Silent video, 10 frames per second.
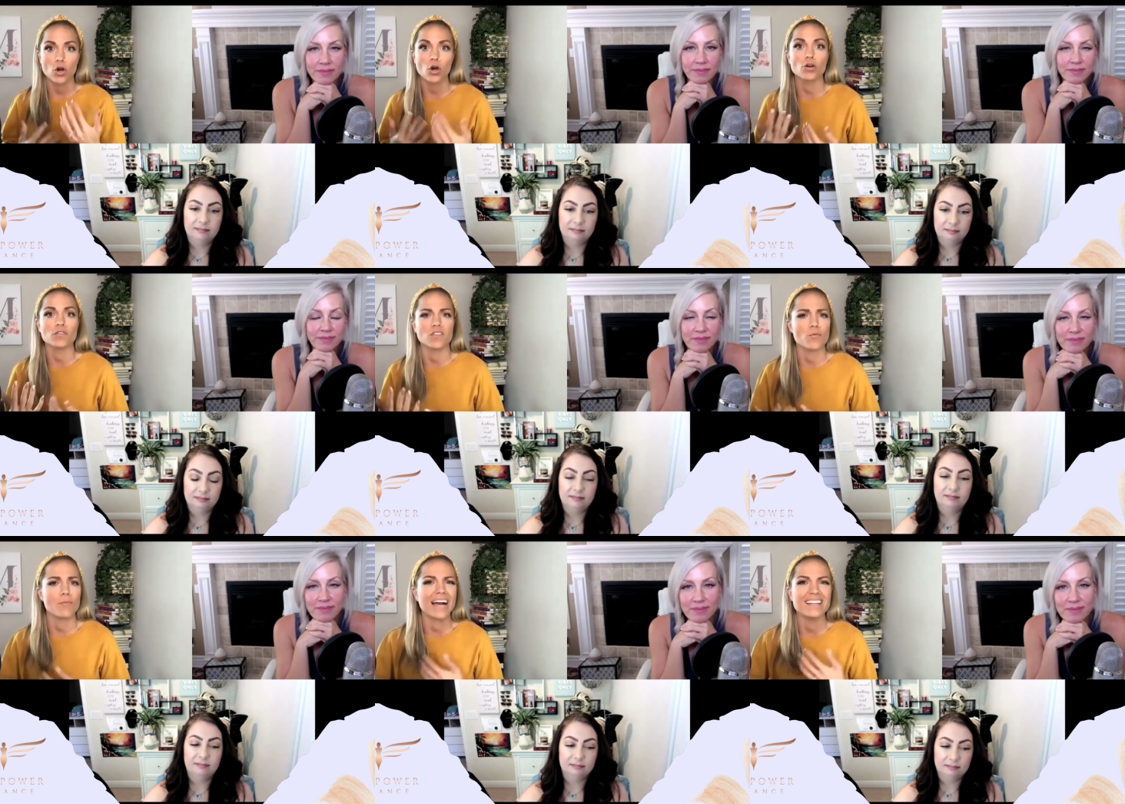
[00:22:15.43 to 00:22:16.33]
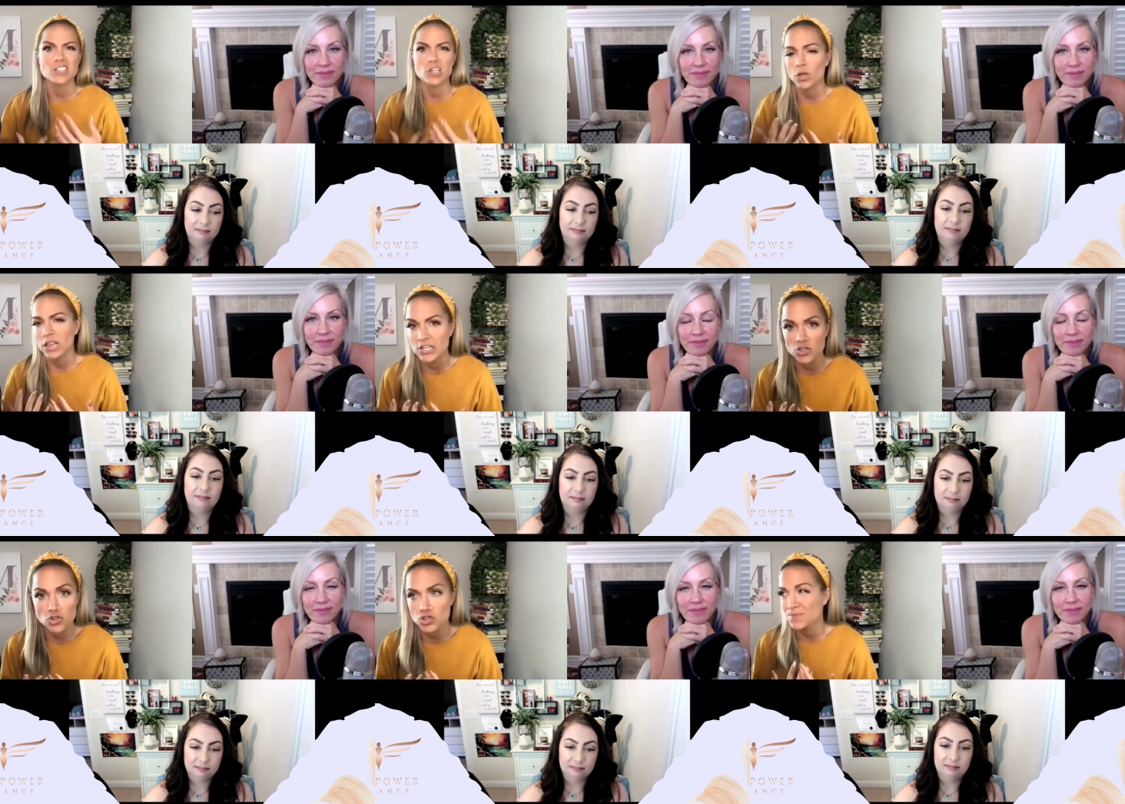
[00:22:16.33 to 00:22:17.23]
Speaker 1: hearts, their minds, their
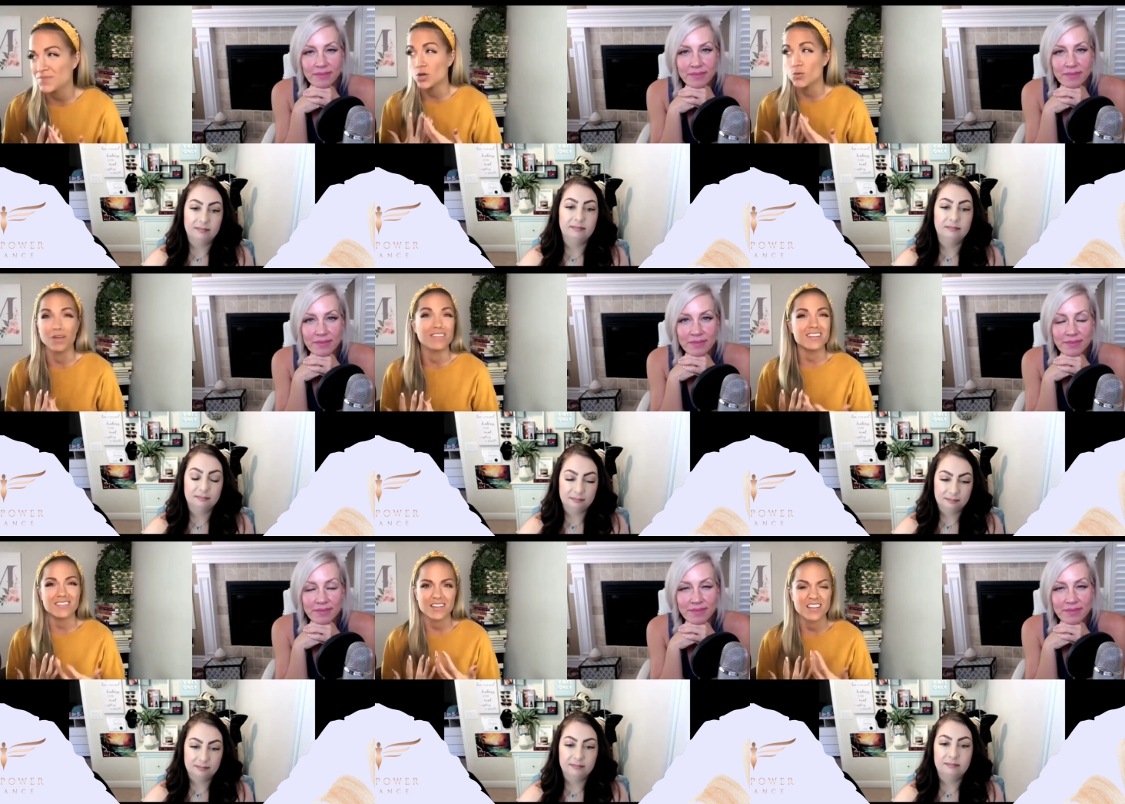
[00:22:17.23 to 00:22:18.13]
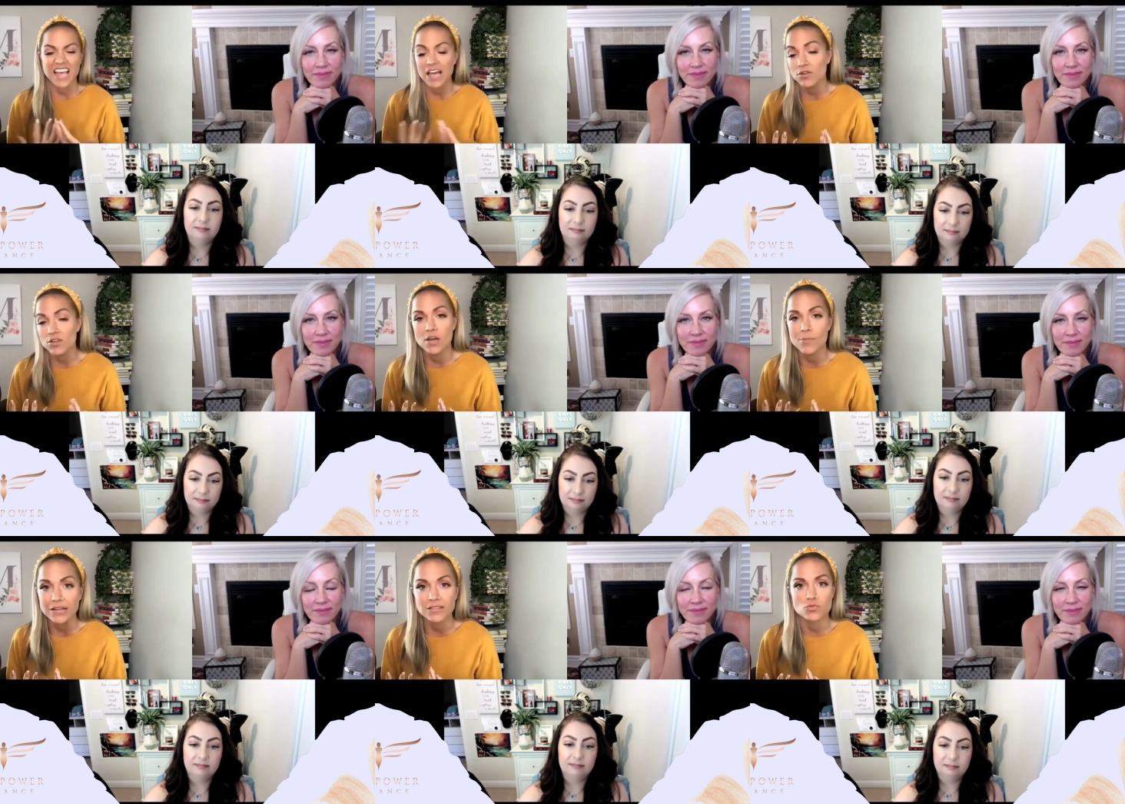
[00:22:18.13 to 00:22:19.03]
relationships, their businesses, everything
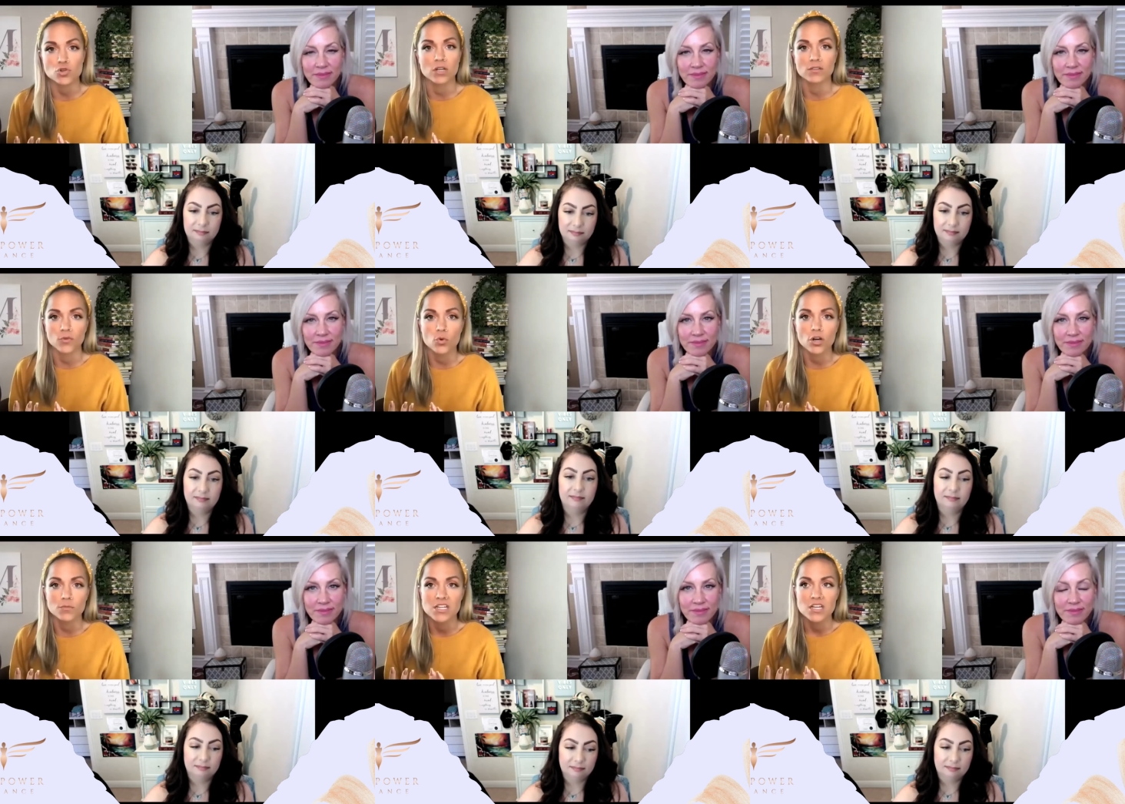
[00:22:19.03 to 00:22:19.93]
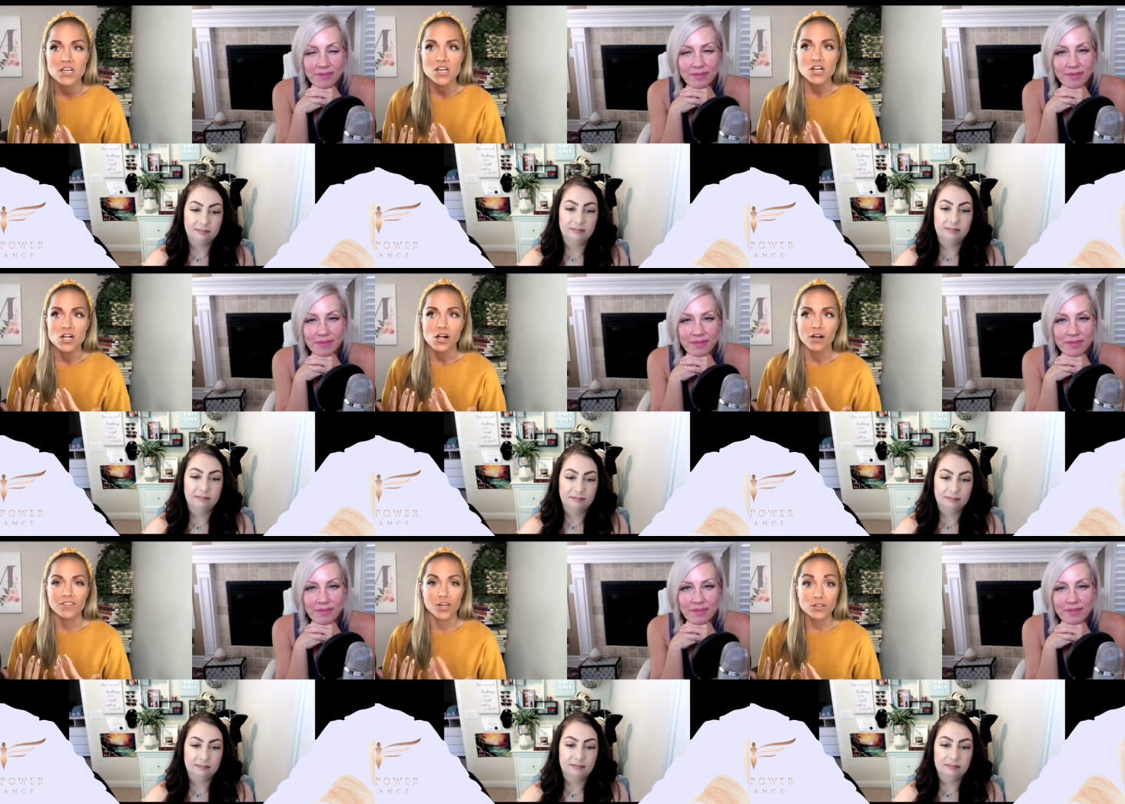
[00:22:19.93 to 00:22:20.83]
about them transformed,
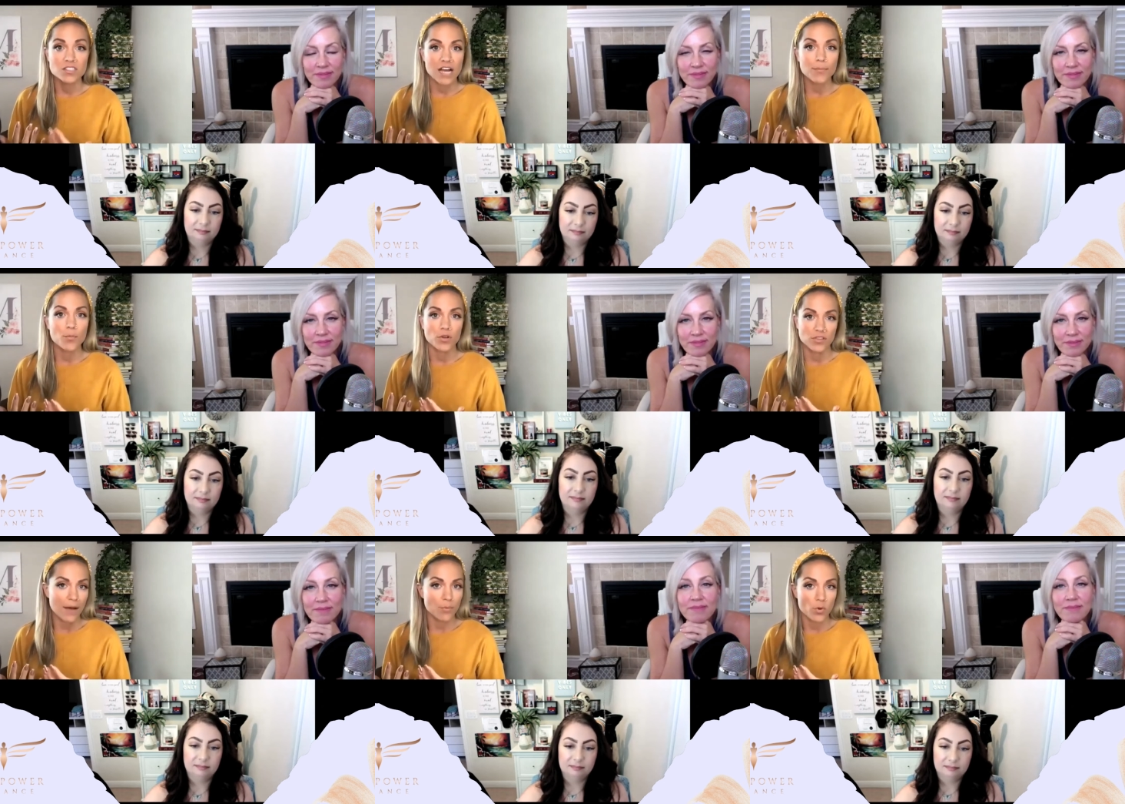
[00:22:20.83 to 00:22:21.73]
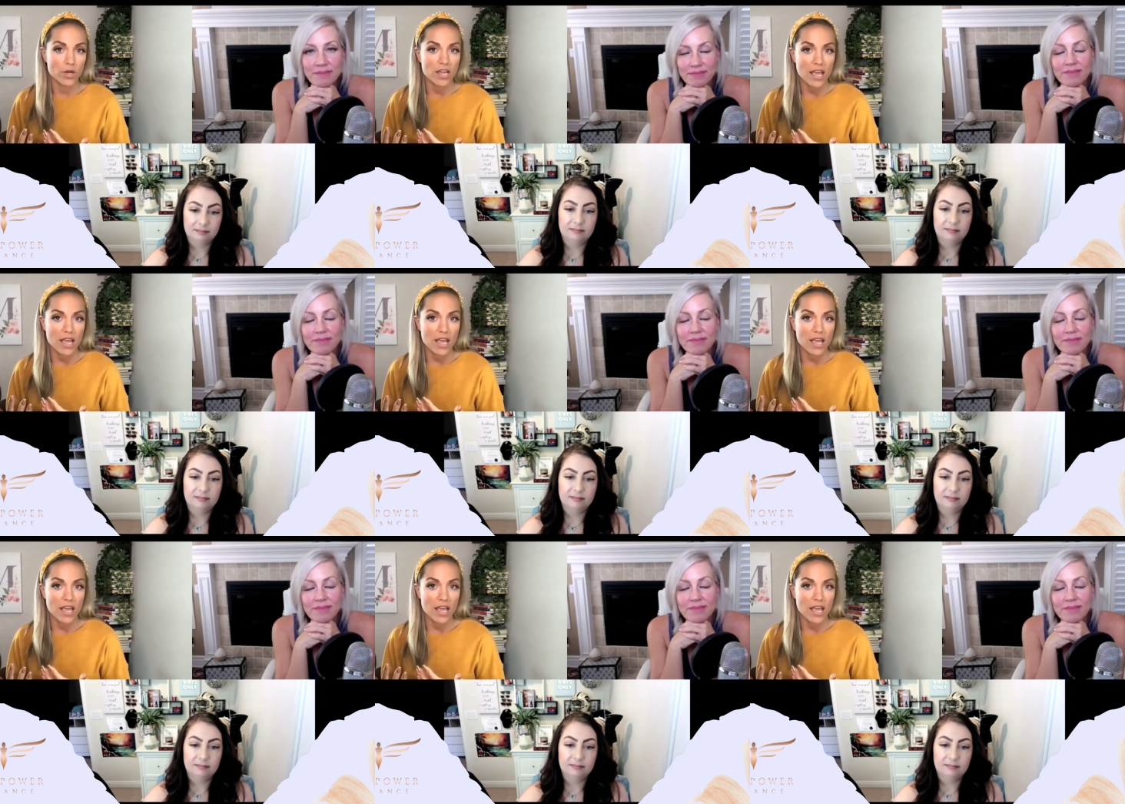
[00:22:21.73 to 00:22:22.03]
they're unstoppable at that point.